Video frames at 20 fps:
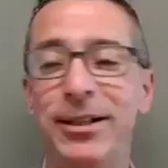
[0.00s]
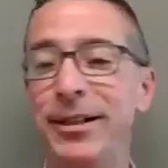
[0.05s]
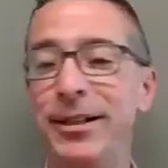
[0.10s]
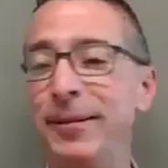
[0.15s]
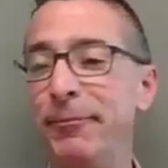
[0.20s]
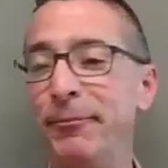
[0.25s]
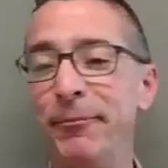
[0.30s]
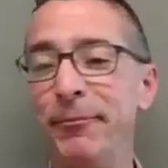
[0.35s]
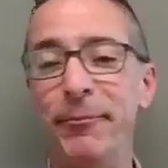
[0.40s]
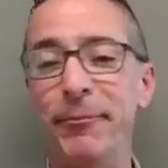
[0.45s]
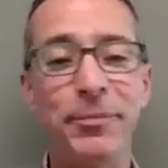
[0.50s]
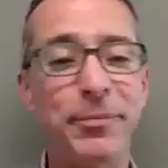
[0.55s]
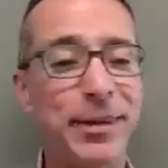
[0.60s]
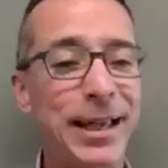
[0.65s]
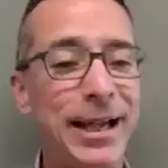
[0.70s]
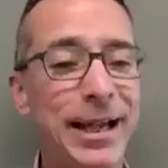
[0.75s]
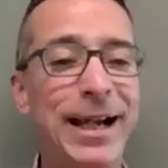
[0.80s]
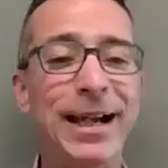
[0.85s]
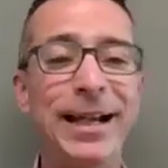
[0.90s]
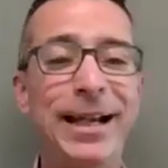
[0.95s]
thought
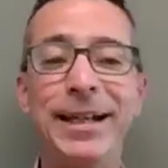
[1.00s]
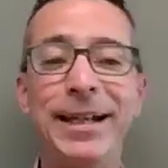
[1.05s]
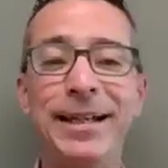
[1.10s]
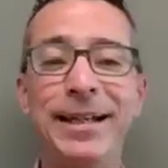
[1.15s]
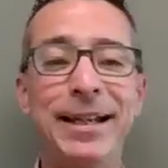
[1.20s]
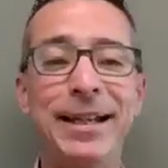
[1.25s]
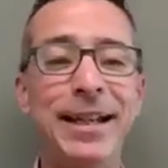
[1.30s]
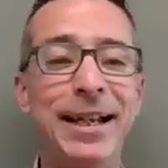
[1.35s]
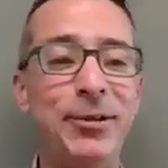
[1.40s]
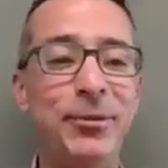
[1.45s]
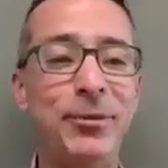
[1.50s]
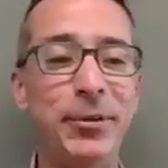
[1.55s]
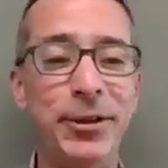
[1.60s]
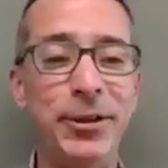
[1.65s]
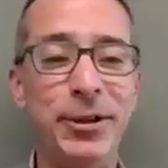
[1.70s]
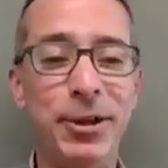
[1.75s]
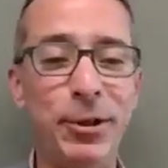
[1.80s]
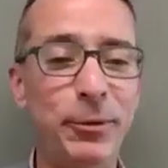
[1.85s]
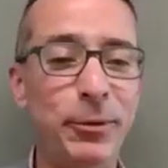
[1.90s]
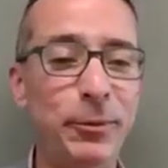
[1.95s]
I didn't connect with
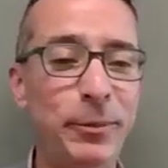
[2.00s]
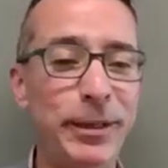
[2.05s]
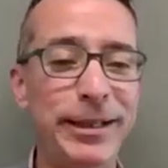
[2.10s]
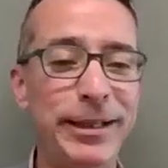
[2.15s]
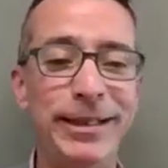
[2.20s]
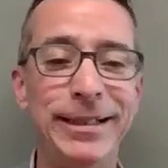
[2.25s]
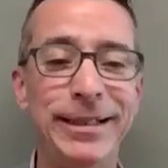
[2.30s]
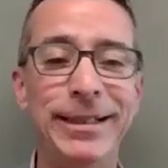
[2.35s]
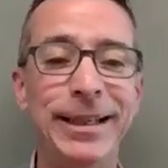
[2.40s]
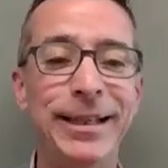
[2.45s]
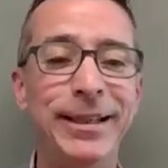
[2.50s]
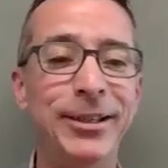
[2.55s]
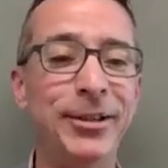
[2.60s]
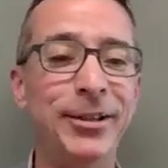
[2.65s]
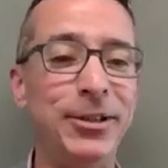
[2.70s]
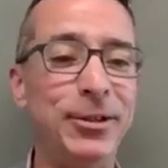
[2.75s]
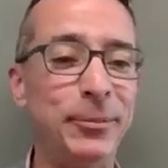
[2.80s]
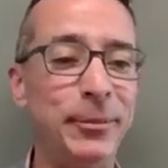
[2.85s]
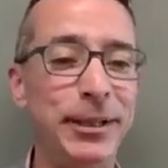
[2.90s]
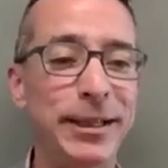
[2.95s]
a human being. They
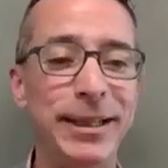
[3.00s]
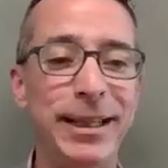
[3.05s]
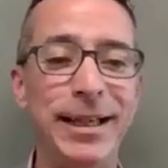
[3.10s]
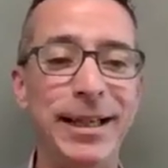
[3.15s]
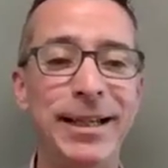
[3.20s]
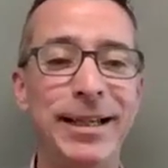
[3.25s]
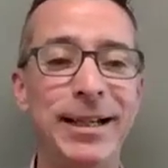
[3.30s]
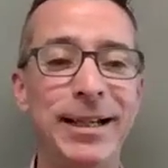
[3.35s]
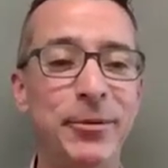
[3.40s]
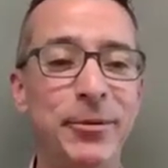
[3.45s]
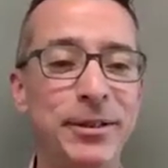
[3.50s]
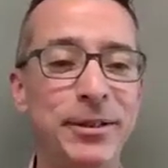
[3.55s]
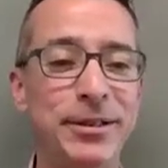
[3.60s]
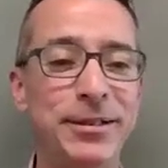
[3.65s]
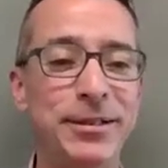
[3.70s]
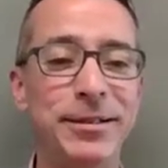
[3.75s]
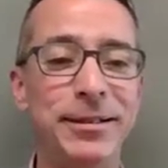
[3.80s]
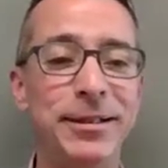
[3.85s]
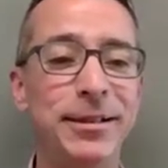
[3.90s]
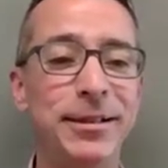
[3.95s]
looked at me like I
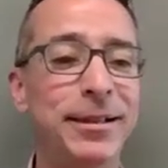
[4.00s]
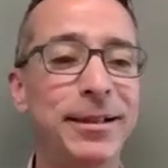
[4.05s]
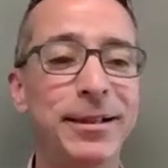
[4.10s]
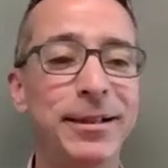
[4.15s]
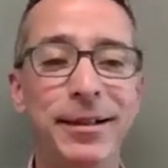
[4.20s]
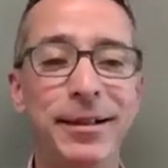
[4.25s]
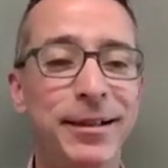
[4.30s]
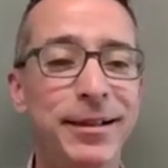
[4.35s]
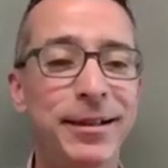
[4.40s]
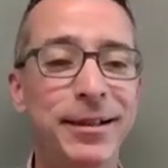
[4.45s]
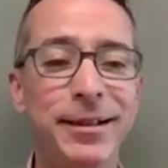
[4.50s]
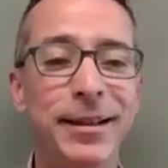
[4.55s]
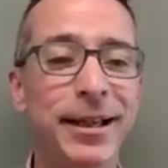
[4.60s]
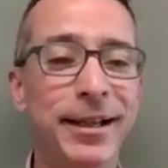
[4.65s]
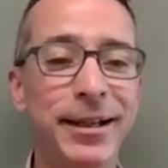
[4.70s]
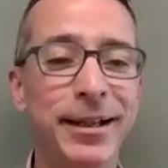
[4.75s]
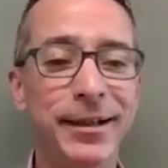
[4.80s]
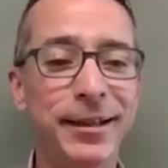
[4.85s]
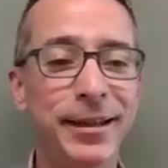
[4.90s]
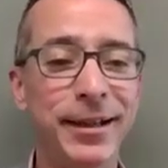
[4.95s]
was
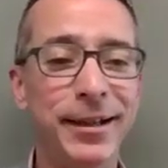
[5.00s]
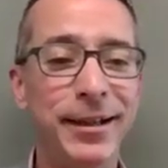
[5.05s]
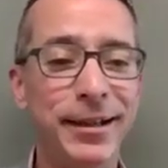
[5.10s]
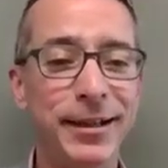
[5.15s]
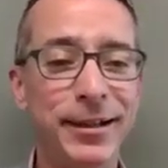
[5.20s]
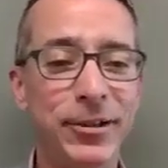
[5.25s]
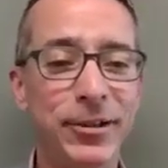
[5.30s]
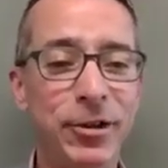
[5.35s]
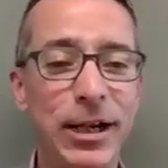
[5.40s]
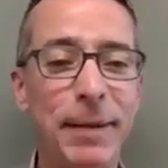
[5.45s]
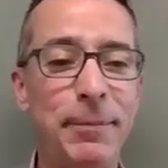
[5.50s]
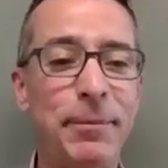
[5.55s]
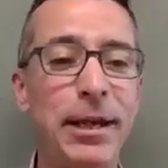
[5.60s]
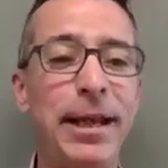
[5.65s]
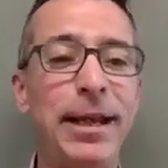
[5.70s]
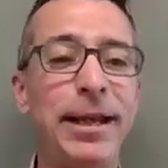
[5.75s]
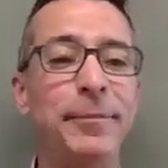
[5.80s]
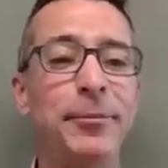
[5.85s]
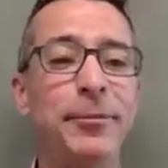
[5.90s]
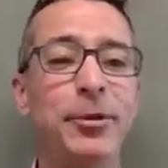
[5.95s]
like a trapped
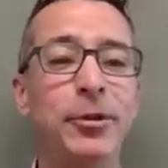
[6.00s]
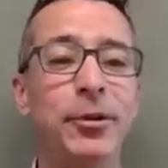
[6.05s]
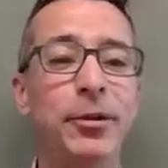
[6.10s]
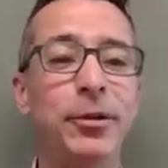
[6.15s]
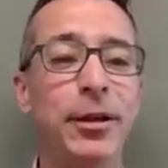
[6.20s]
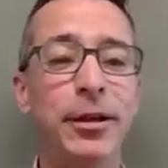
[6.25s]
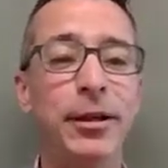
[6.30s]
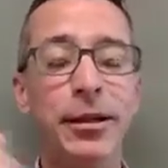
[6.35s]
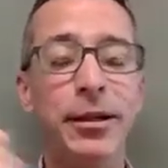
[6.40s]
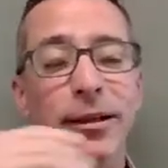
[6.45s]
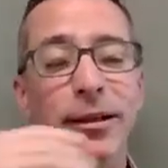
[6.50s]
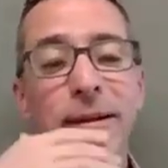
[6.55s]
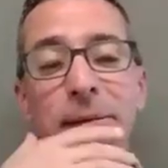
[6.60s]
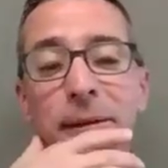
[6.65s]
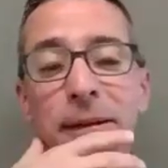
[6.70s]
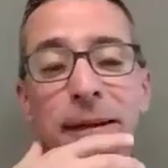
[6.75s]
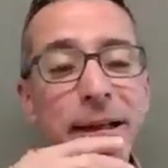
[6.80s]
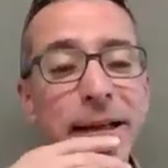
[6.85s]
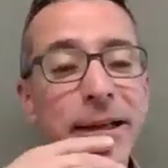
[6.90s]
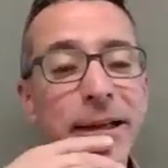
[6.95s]
animal.
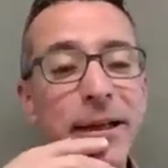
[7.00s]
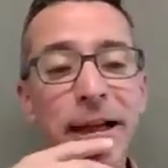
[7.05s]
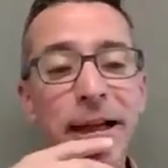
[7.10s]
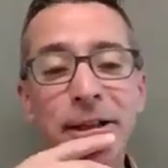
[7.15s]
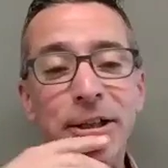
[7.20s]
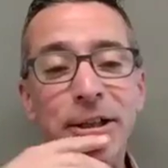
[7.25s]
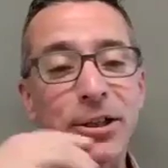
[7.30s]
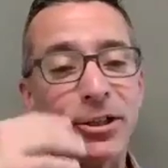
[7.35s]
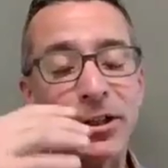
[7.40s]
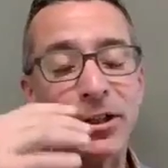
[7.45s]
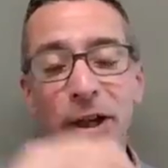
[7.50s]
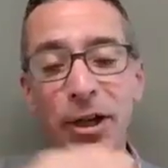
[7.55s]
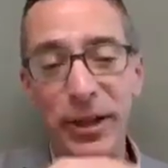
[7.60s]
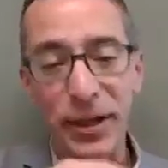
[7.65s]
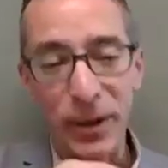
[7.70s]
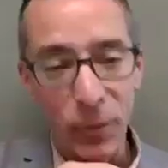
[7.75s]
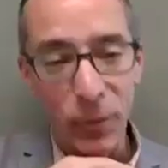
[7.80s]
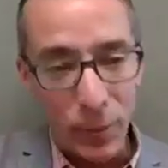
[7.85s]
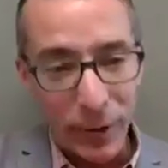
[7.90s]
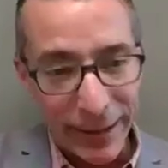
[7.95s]
I just
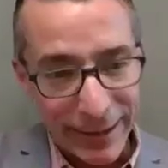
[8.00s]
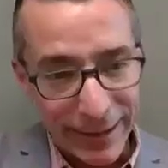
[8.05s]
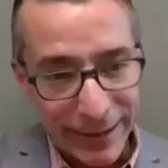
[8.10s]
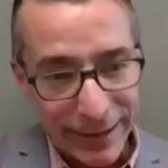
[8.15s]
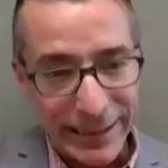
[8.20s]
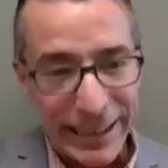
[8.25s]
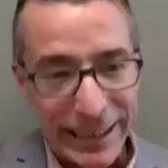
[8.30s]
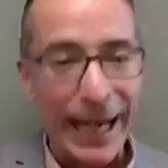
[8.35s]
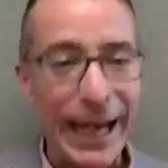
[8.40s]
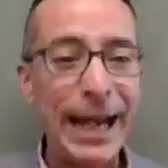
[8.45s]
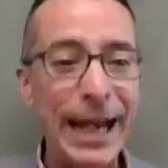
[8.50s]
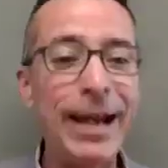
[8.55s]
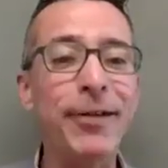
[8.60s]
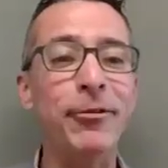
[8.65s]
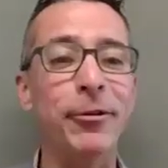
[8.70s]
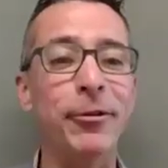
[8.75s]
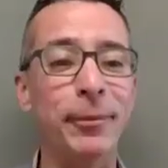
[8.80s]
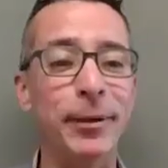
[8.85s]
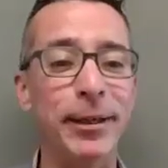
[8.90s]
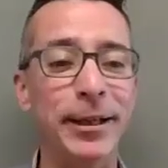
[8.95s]
thought it went
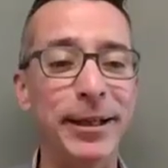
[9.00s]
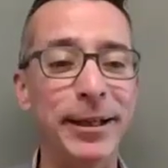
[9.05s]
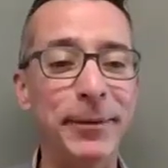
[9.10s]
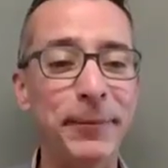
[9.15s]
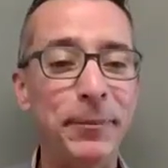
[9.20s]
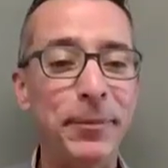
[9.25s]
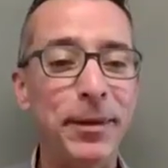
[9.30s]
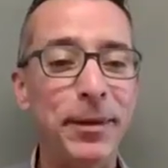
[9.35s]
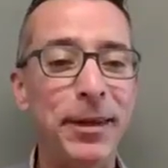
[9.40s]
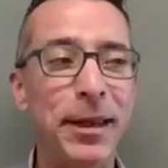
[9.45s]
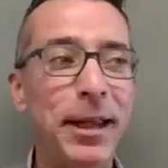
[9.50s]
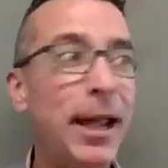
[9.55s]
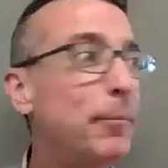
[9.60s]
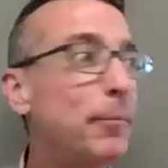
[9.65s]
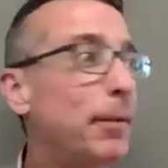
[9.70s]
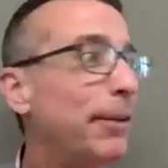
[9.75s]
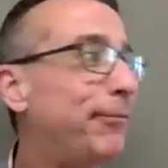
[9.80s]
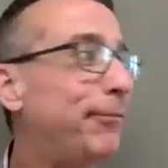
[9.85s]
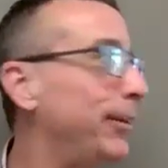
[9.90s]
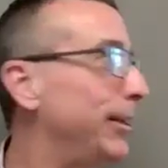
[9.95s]
terribly,
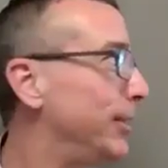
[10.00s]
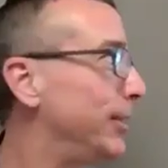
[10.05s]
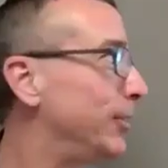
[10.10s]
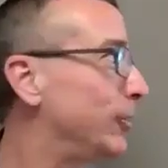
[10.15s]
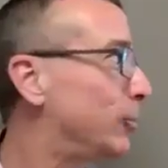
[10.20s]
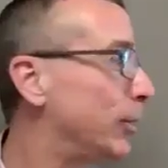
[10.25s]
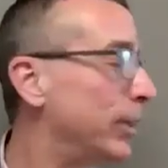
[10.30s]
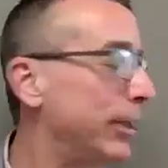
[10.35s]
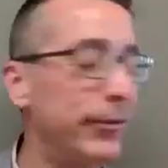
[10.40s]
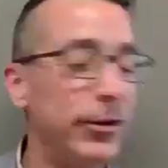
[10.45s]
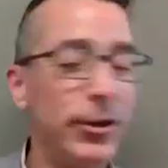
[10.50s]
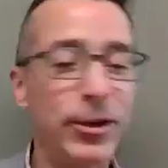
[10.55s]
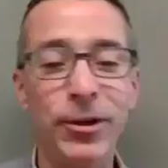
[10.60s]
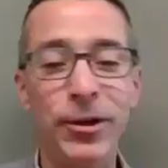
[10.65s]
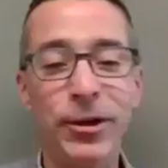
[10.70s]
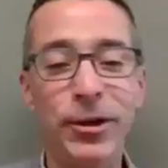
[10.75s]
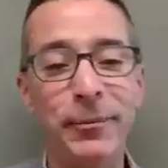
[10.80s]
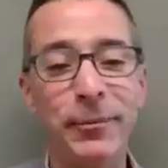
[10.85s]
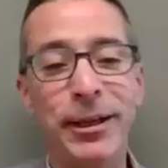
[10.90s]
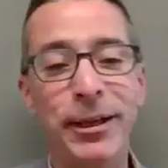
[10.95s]
and my feelings weren't even
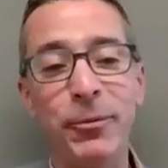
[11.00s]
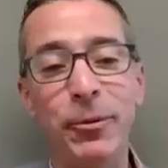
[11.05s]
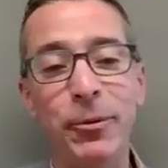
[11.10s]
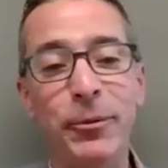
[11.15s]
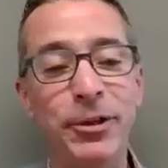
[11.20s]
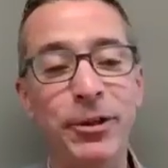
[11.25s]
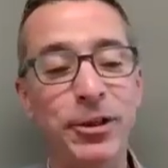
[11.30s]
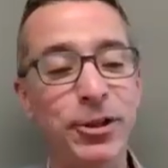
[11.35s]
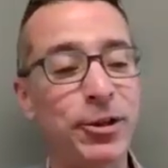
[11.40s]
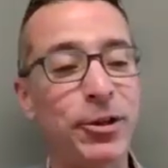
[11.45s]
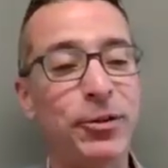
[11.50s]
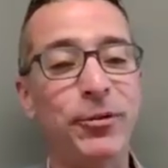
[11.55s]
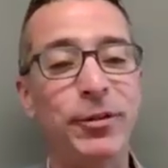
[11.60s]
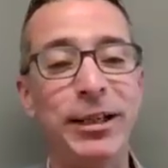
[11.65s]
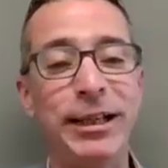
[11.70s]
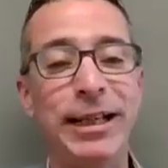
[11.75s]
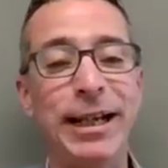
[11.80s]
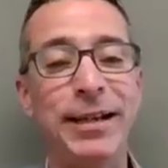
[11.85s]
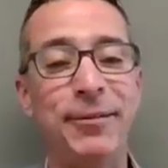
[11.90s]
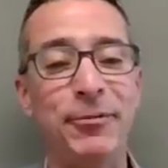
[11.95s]
hurt. I'm like, well, we just don't
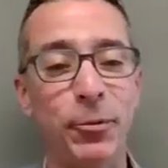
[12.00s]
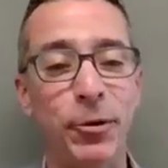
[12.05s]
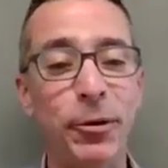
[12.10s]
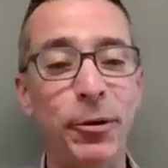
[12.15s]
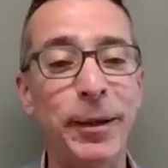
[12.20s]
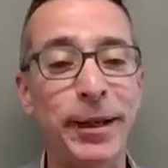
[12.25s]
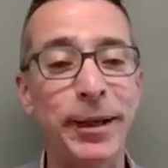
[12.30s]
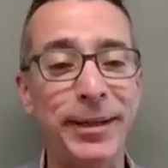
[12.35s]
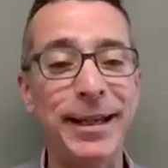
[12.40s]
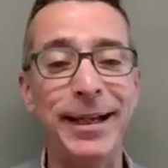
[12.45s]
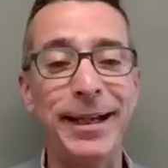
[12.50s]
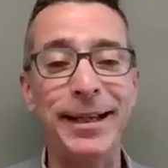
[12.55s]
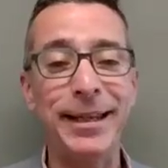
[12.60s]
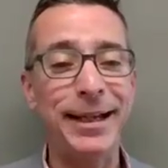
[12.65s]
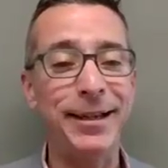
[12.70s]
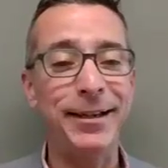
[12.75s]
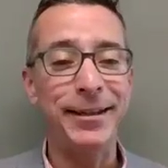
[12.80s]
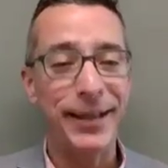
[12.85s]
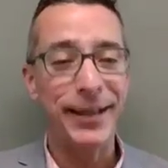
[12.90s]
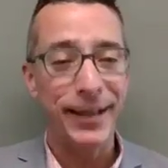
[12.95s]
really have to worry about that.
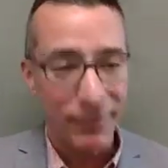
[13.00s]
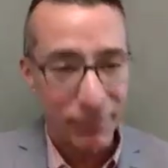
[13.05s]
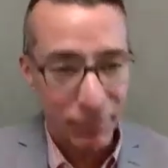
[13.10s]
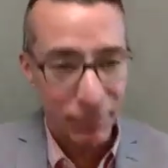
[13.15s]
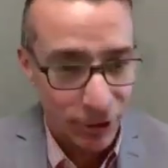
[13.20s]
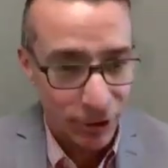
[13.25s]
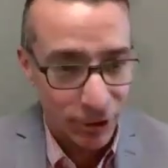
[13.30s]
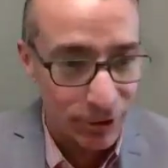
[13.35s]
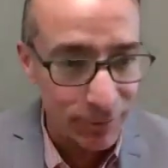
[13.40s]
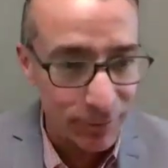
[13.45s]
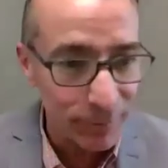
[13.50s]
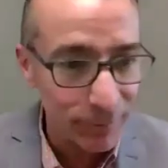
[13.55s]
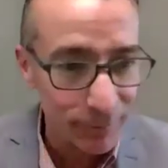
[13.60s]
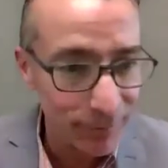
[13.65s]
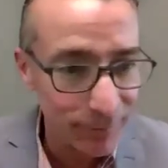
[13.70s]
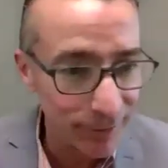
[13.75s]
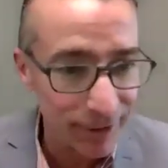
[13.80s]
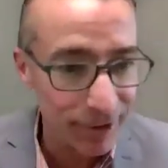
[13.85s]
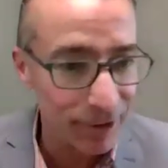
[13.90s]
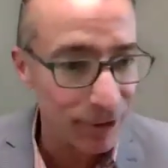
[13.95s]
That just
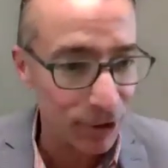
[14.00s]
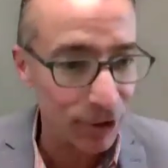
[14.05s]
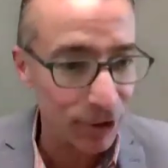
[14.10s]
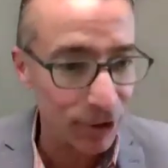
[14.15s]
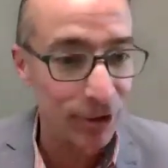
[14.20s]
is